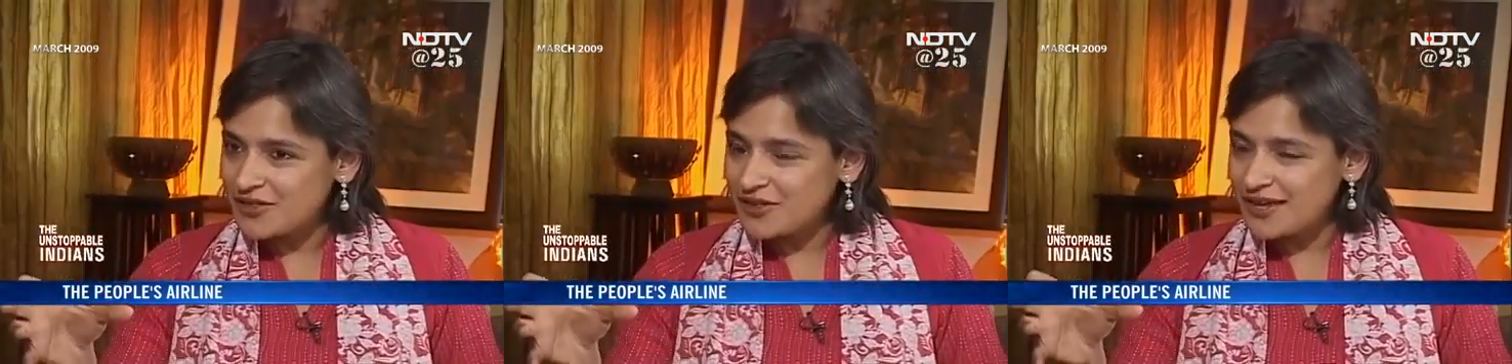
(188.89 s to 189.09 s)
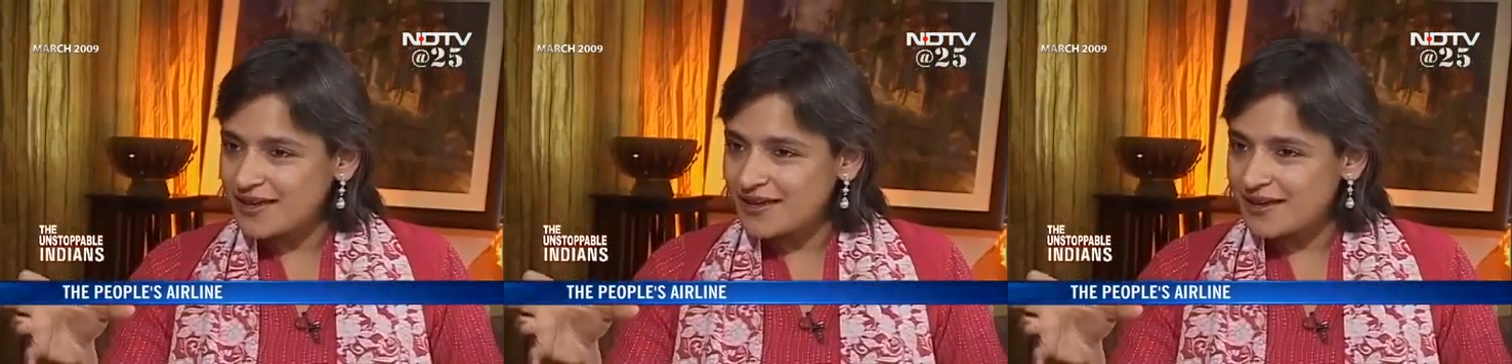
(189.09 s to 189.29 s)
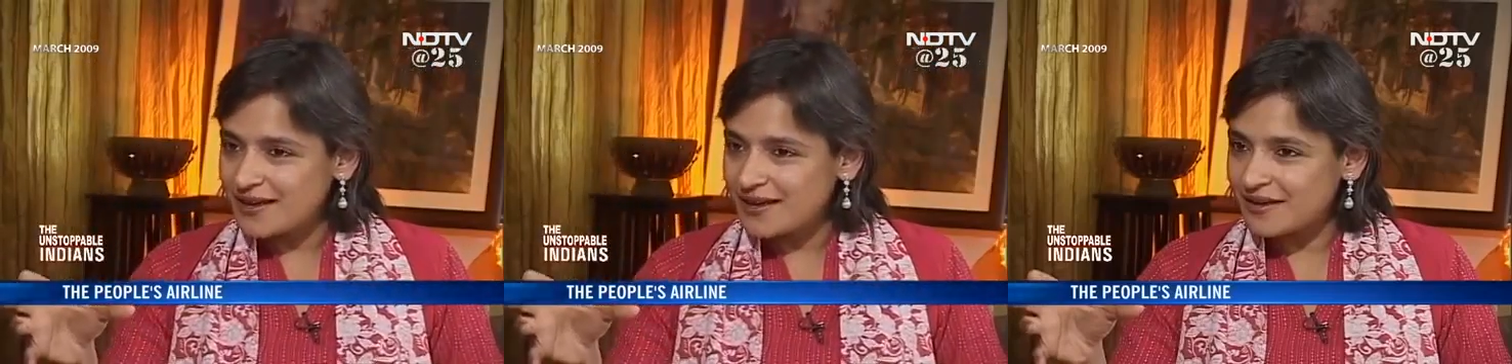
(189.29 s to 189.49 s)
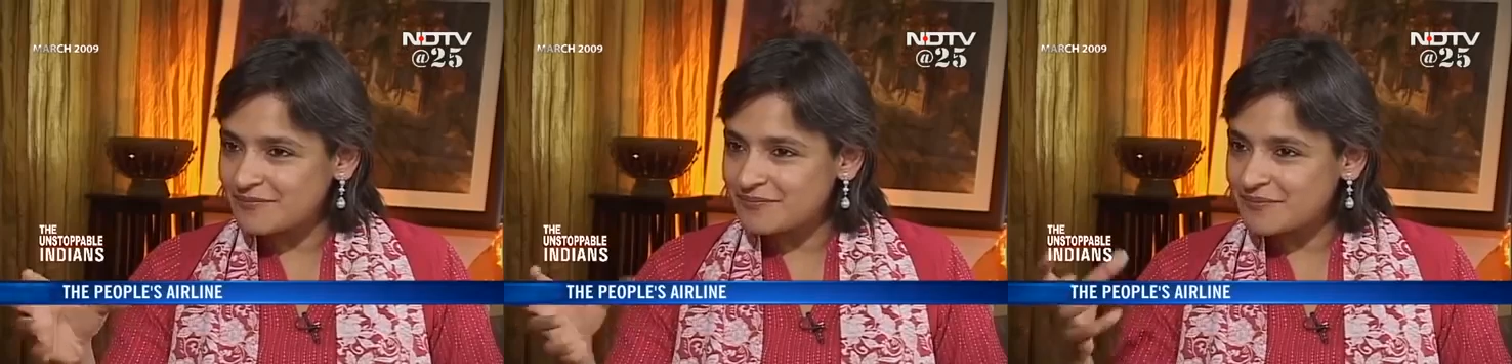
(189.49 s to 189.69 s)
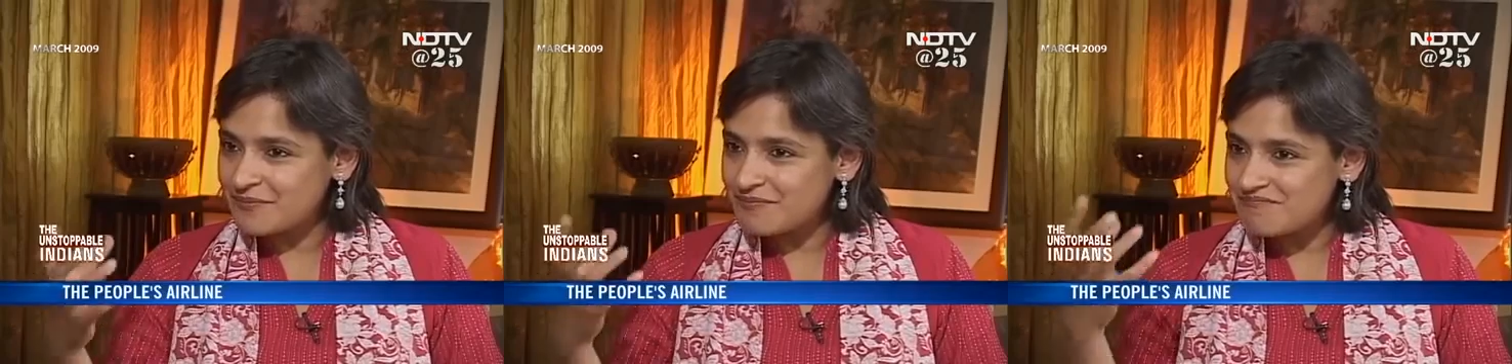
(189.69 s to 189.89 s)
the
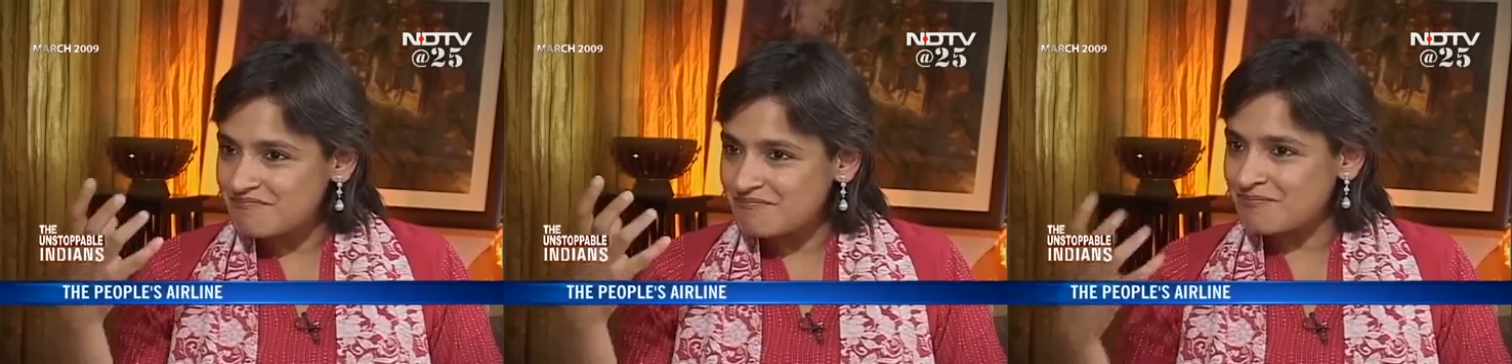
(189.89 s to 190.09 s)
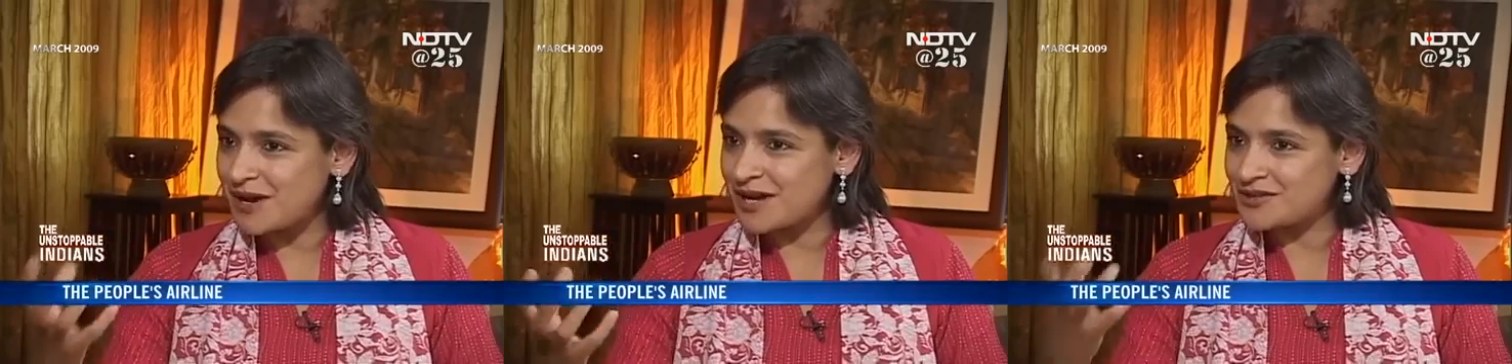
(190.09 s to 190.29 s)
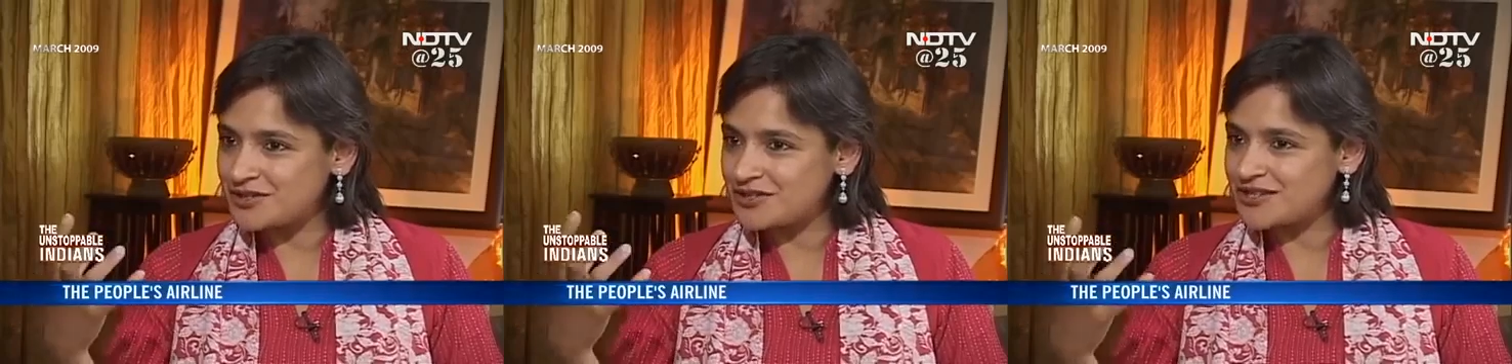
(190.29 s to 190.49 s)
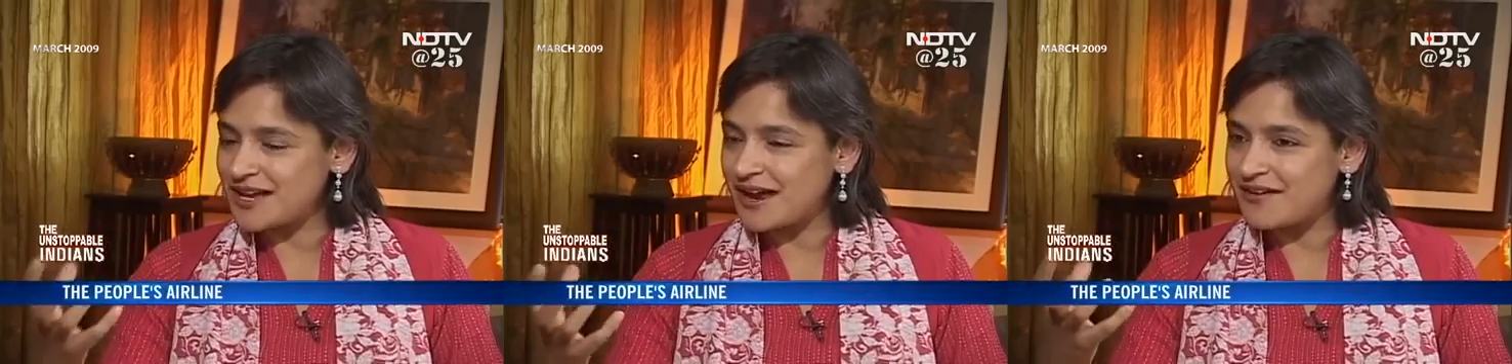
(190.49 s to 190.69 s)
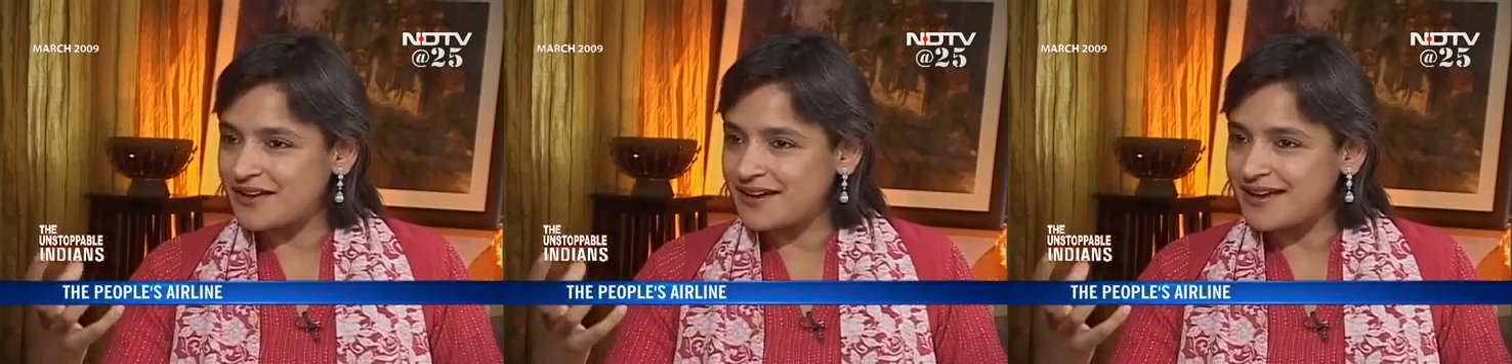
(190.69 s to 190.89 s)
budget
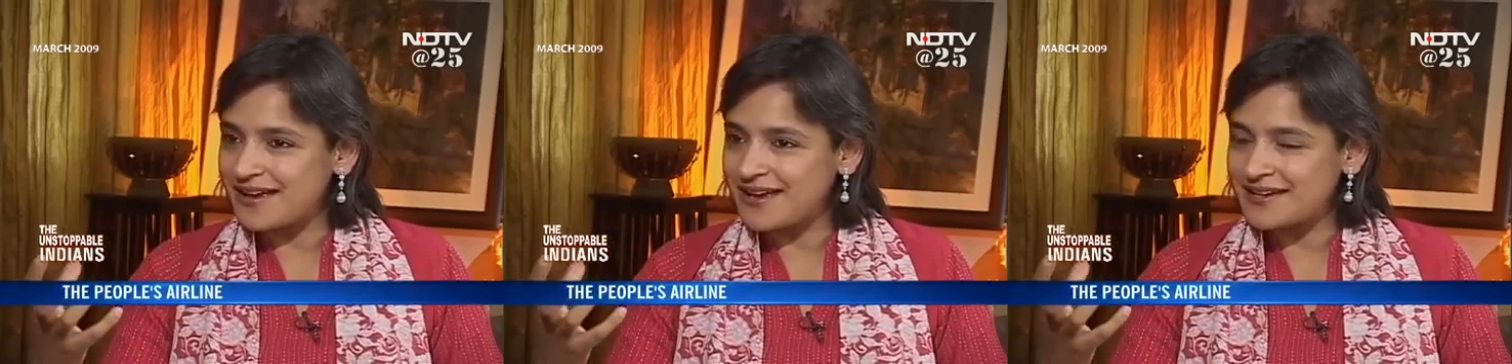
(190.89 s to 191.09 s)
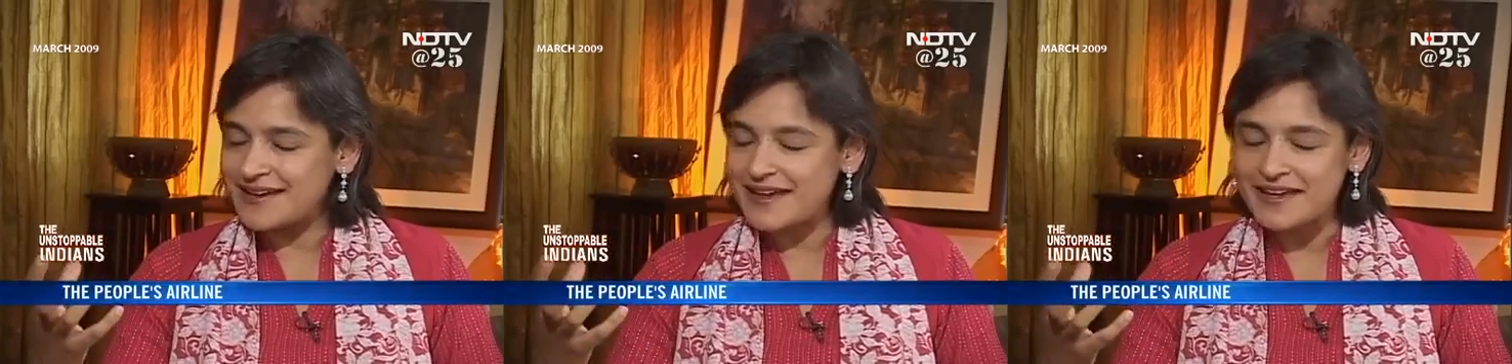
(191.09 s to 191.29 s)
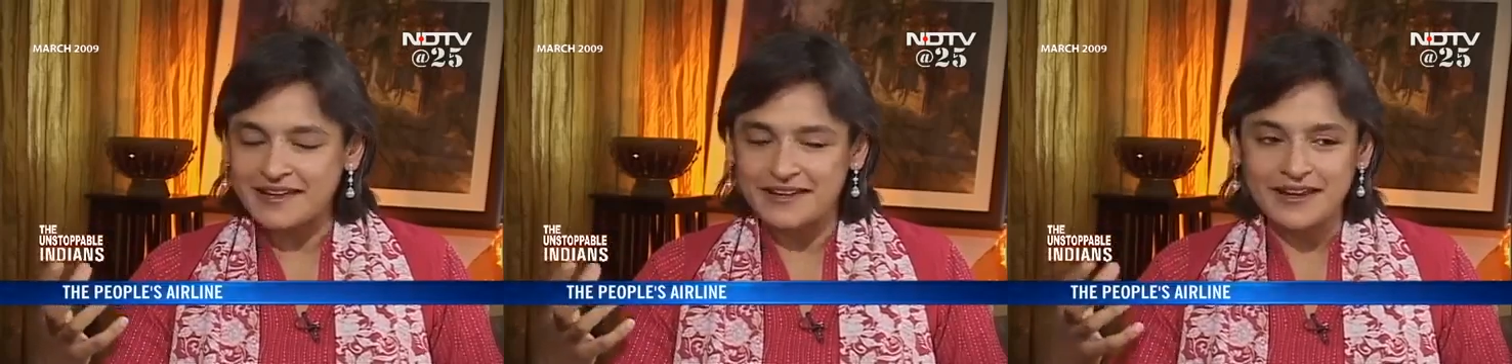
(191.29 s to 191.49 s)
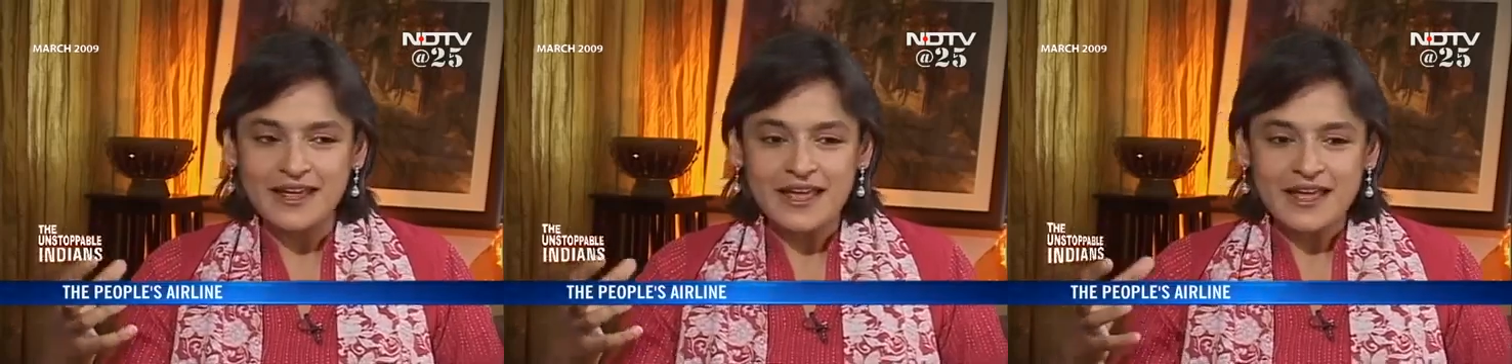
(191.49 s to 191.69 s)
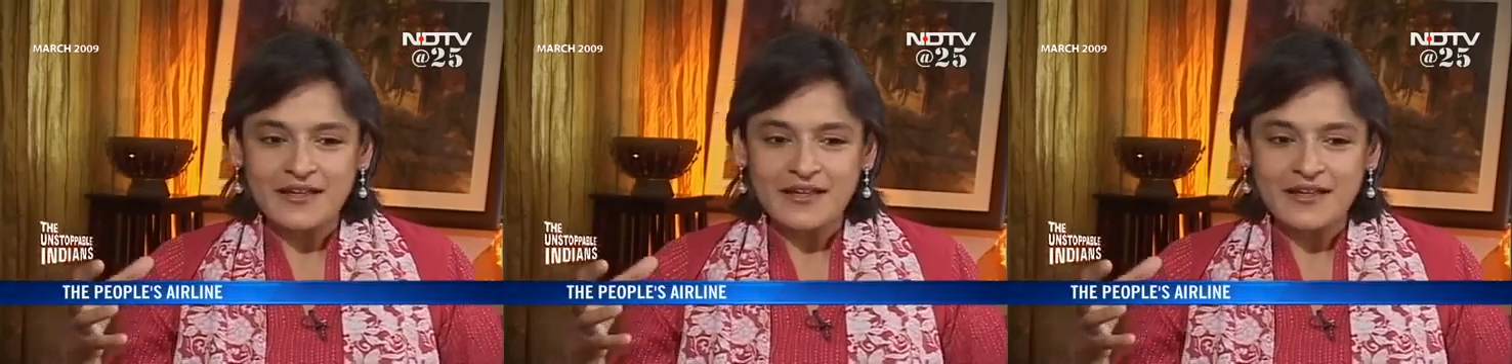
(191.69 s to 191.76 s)
carrier Air Deccan?